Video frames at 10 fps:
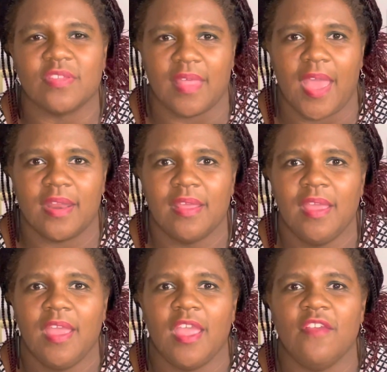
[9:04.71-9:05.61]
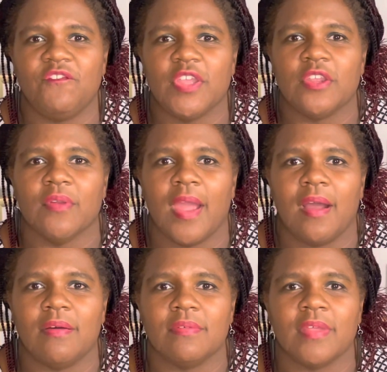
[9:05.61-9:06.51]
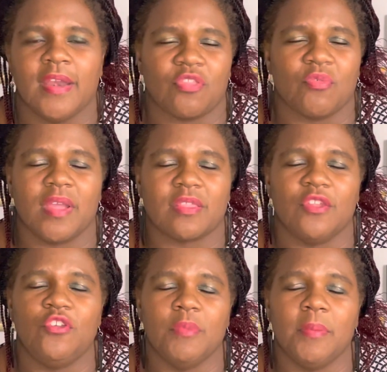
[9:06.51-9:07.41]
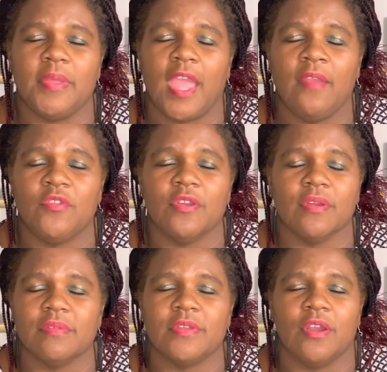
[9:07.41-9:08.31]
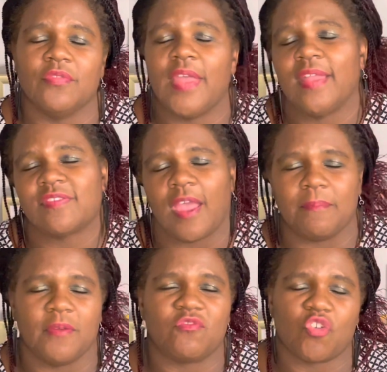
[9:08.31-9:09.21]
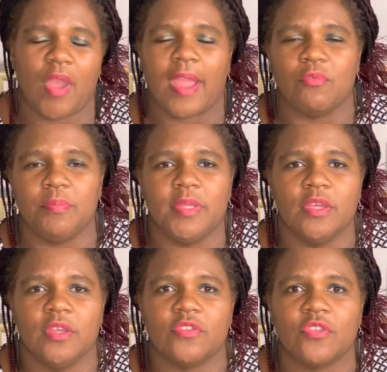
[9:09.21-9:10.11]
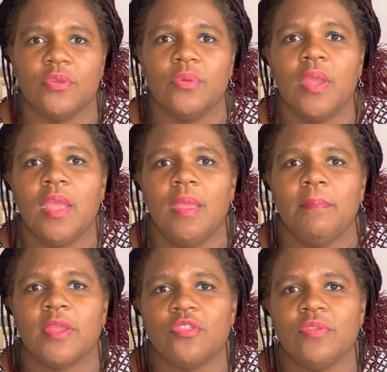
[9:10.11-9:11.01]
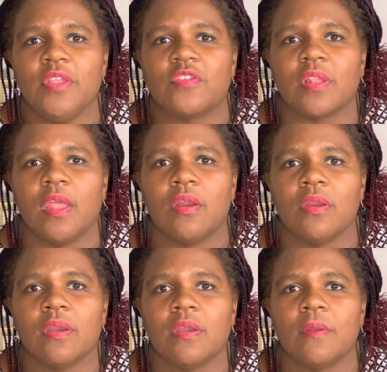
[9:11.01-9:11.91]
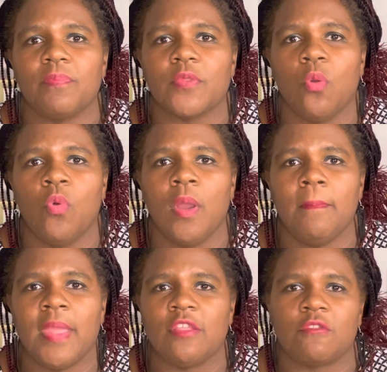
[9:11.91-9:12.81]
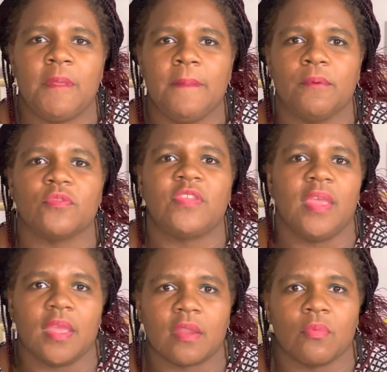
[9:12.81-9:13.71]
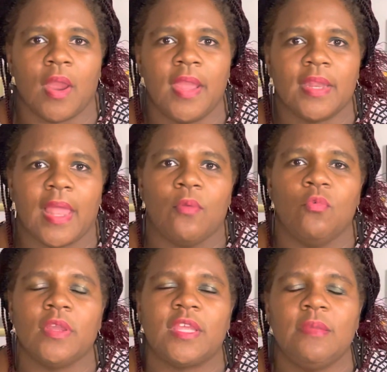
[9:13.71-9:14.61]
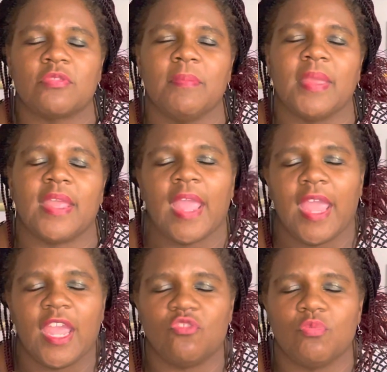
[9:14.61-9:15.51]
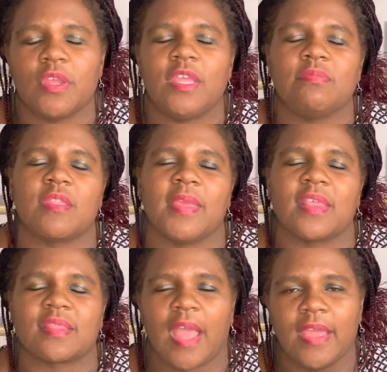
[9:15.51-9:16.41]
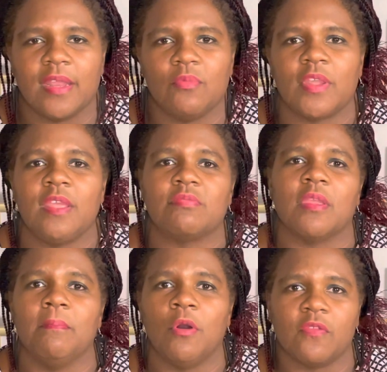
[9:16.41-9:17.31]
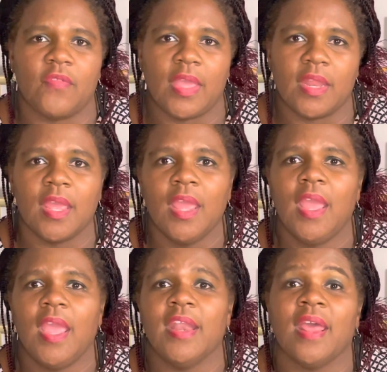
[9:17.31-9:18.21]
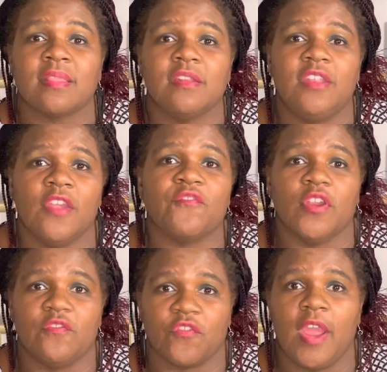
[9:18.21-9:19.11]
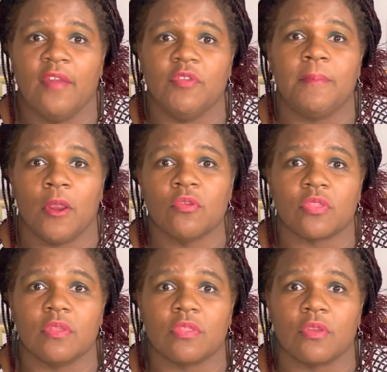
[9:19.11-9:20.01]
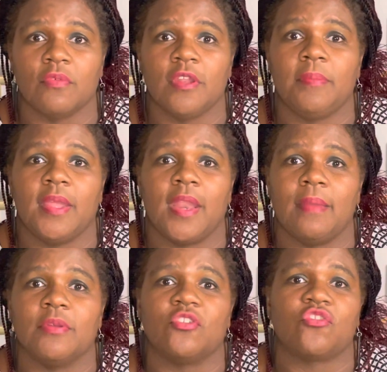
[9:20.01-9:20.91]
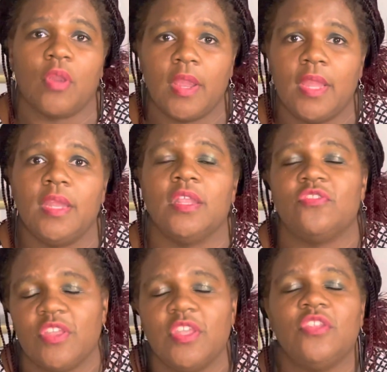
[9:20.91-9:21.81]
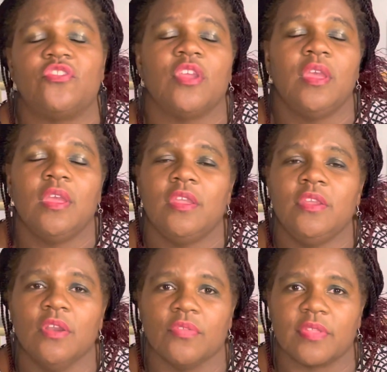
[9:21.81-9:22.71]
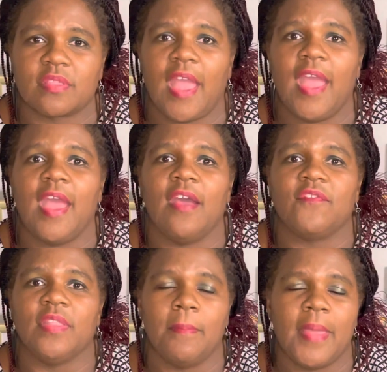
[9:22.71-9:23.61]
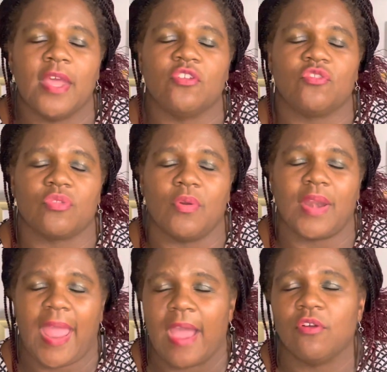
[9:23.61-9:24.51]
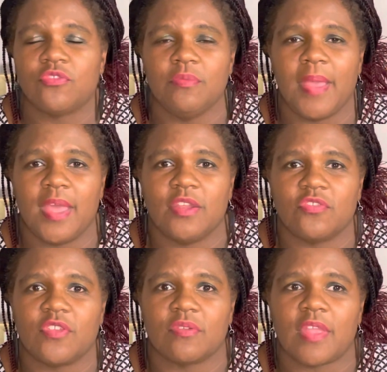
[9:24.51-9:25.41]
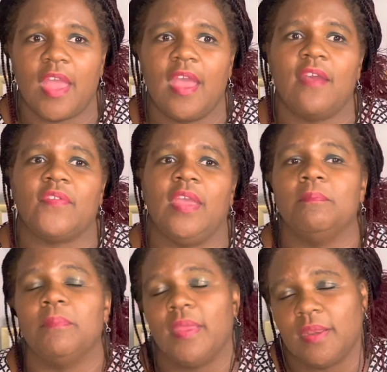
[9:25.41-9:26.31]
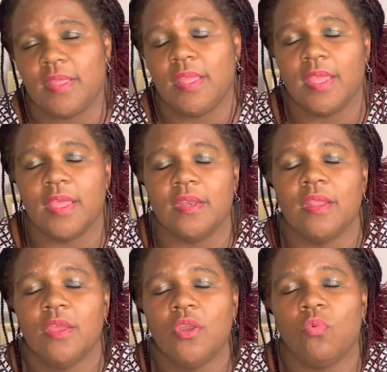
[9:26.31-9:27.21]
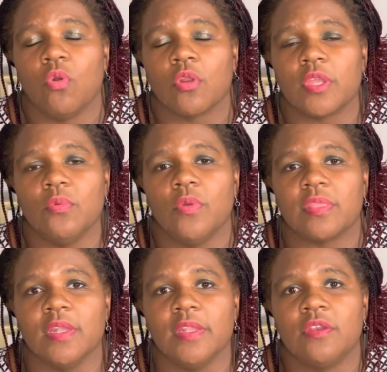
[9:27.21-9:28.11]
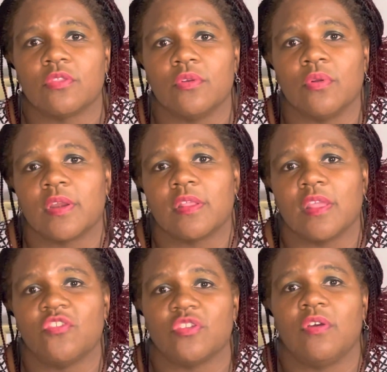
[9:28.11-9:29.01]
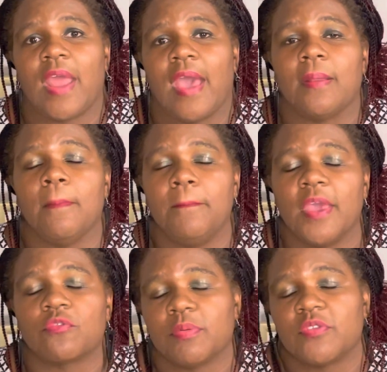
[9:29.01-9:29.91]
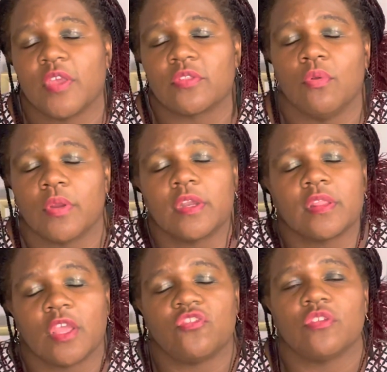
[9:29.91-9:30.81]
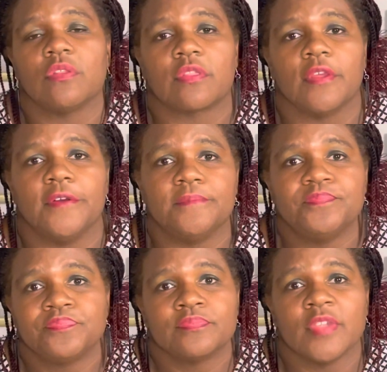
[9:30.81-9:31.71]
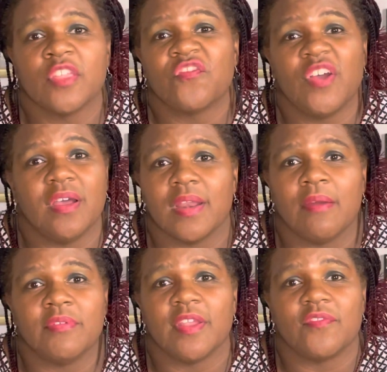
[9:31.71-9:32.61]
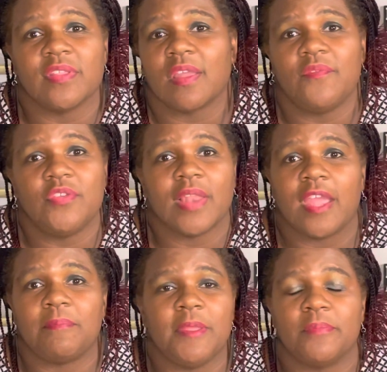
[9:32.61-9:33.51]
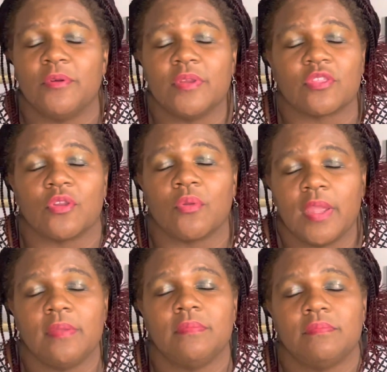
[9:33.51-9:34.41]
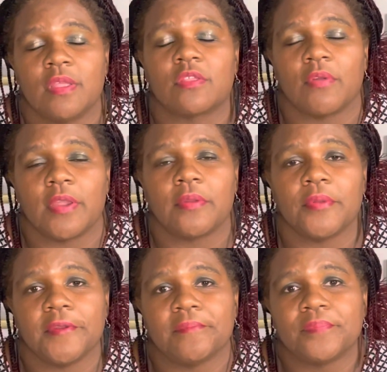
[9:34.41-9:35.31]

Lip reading: that and figure out, and that's why I said human behavior, that type of track would be good too, because you need to learn what makes people tick, right? Like what keeps them engaged, what keeps them excited, what keeps them motivated. And that's different for every person. So really being able to train and teach, the staff and the managers on how to manage their staff. And again, working with the leaders in the organization on how to best protect the organization. So it's fun. I would definitely say if you like people, it's a great career.